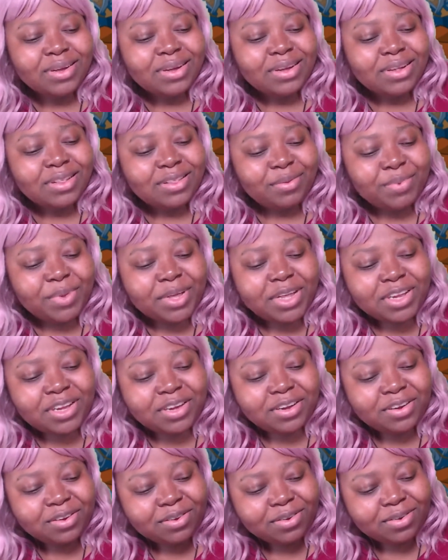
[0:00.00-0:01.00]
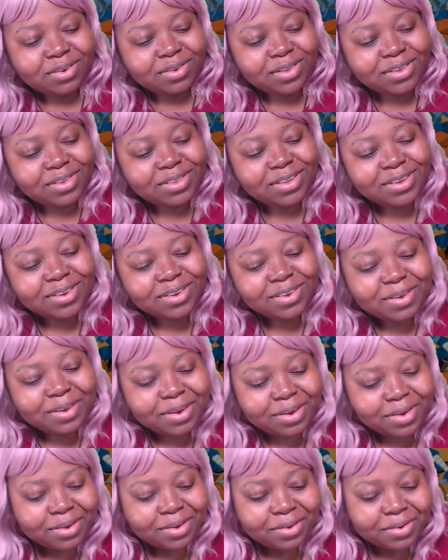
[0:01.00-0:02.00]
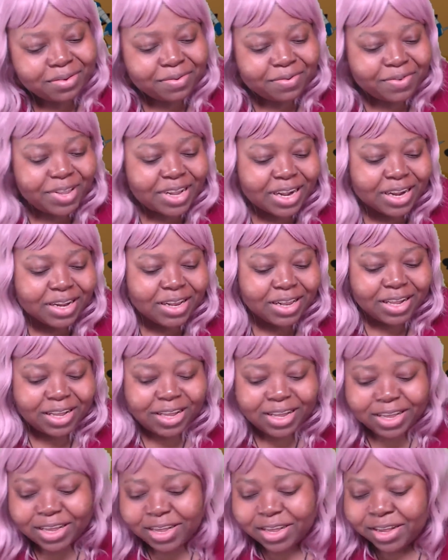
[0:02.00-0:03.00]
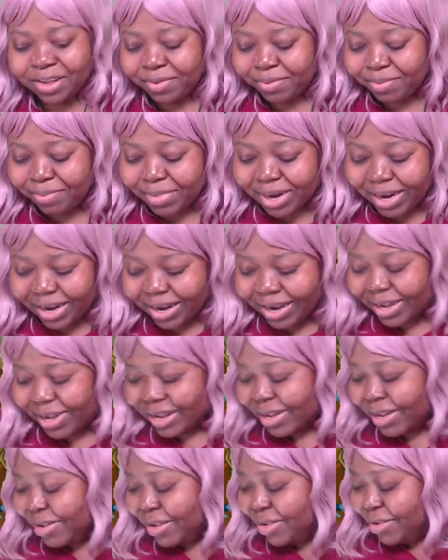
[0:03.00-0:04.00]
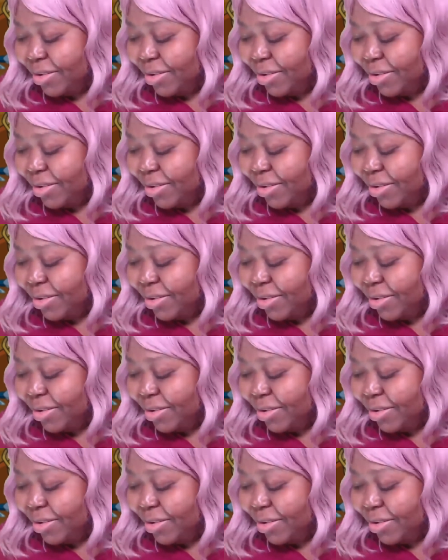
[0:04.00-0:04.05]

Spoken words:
The beach consisted of Ty Lee, Mai,